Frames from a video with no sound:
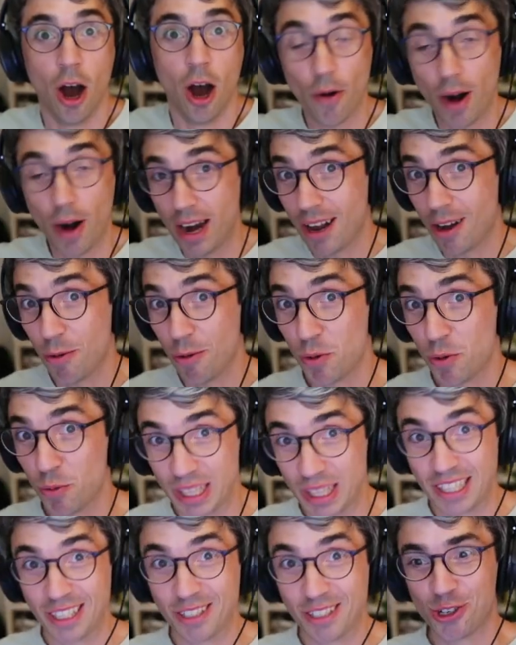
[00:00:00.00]
All right, I hope you
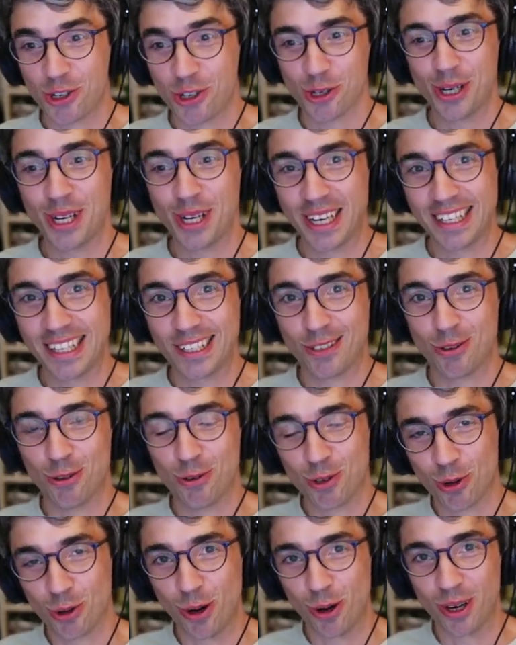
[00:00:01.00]
really enjoyed this
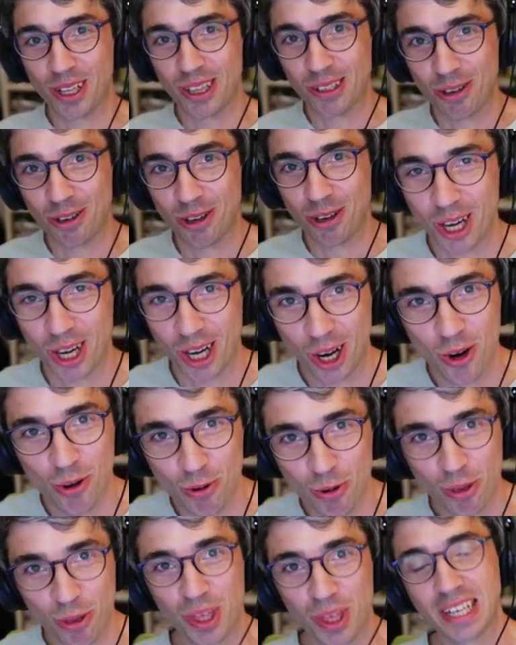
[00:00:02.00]
tutorial, learned a lot of
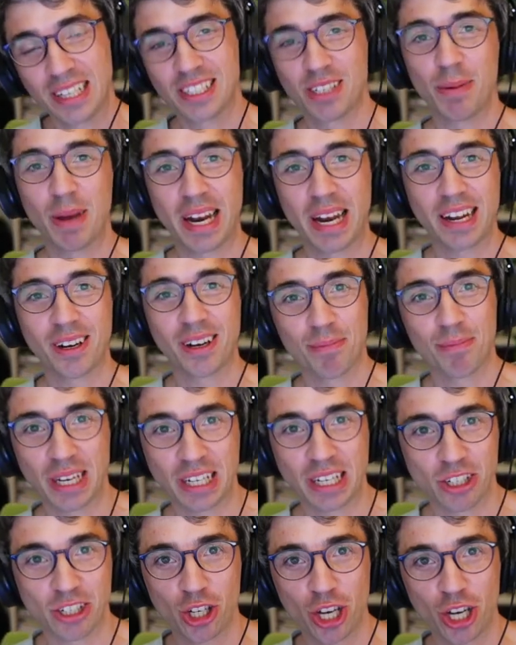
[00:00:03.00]
cool things about how to
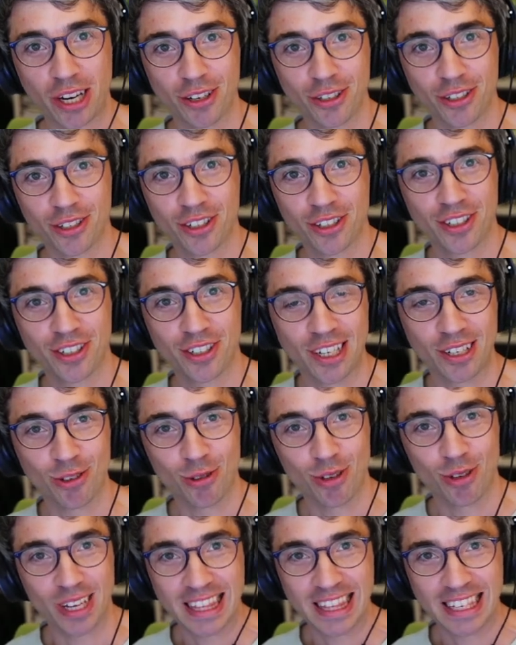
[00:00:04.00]
make shaders that
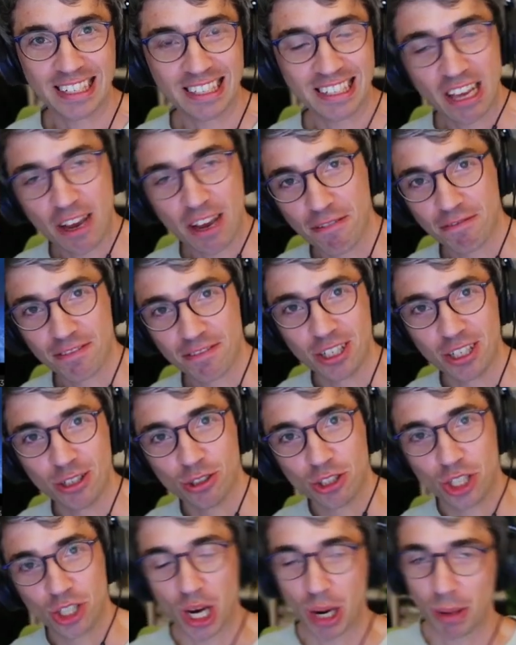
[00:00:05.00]
do neat stuff and
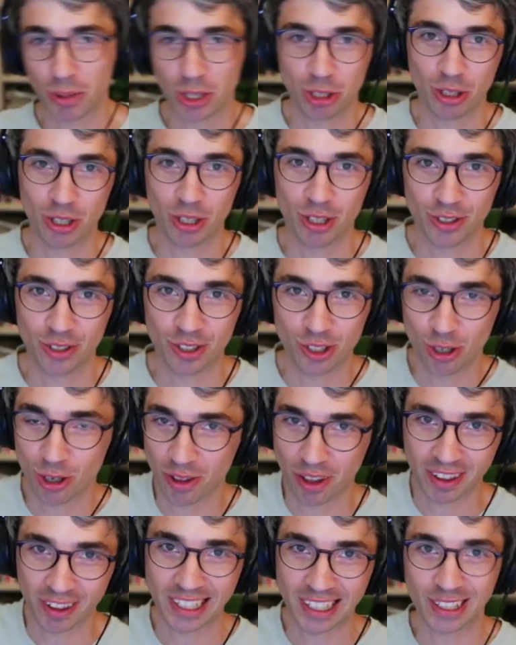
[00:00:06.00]
use geometry nodes and
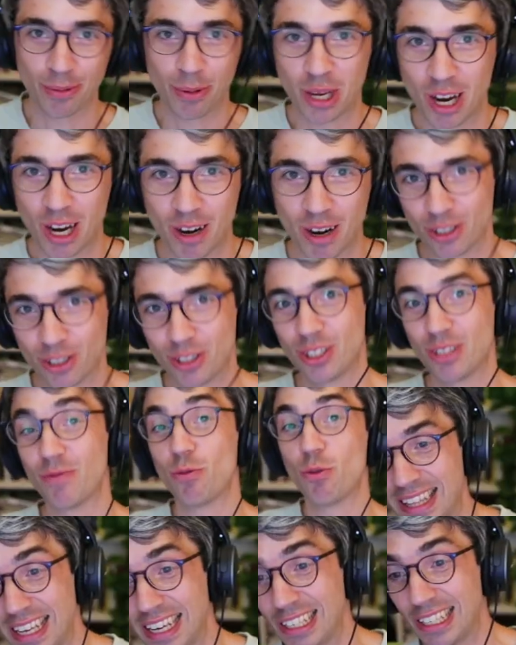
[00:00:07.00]
all the things that we covered. So
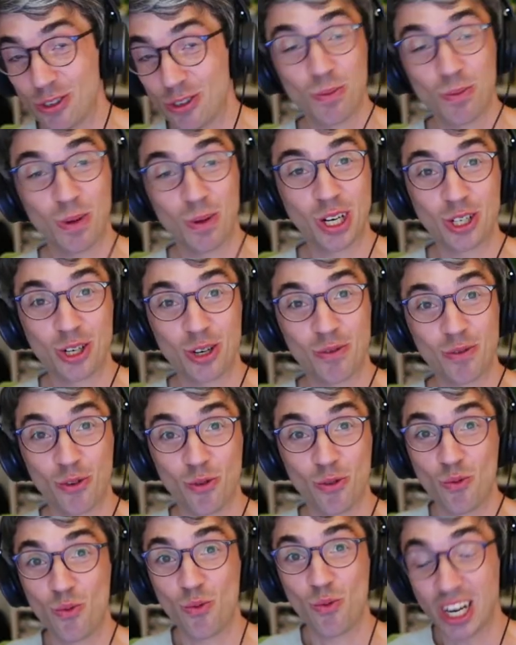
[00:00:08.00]
thanks so much
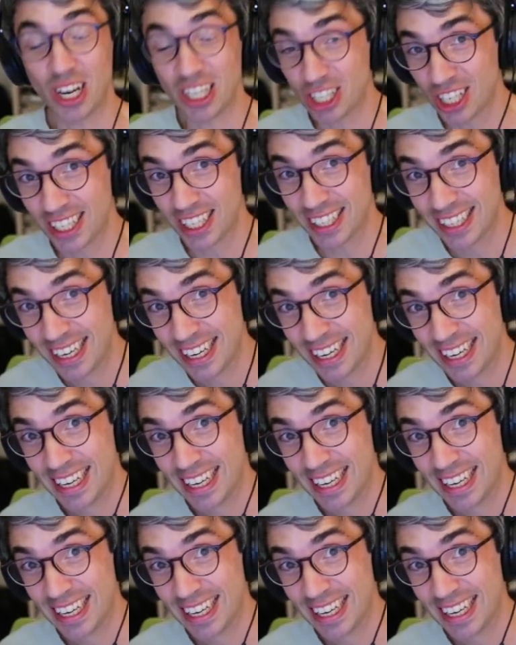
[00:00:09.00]
for watching.